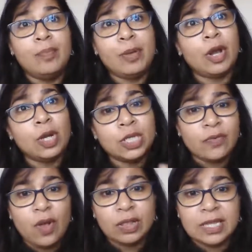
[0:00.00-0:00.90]
Because
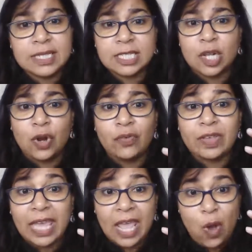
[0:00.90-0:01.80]
of all this, there's a lot
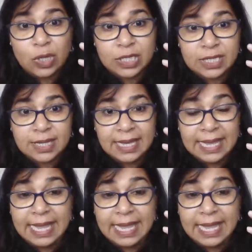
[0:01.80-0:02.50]
of chaos.